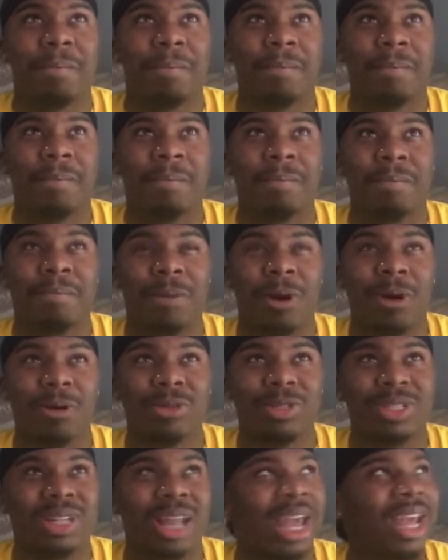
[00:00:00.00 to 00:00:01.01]

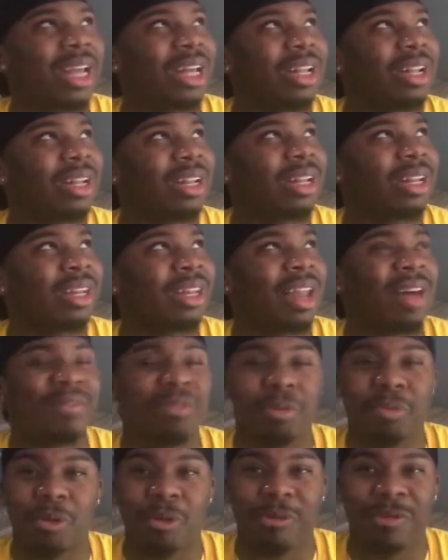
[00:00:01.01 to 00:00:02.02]
most
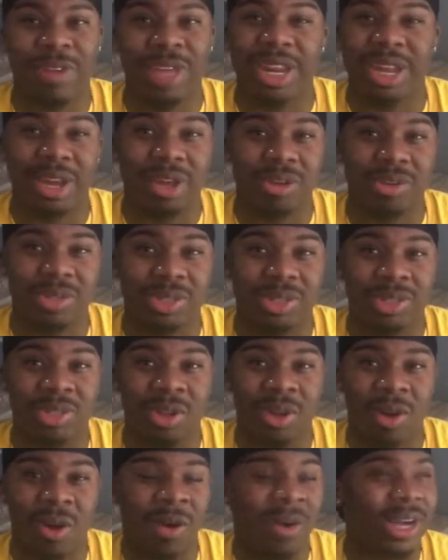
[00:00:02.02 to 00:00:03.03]
lovable videos,
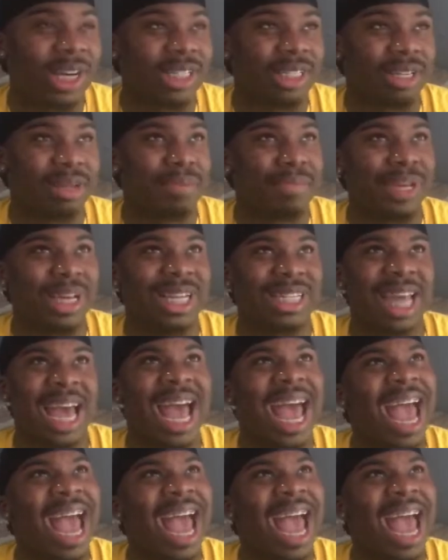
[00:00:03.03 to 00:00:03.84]
honestly, because I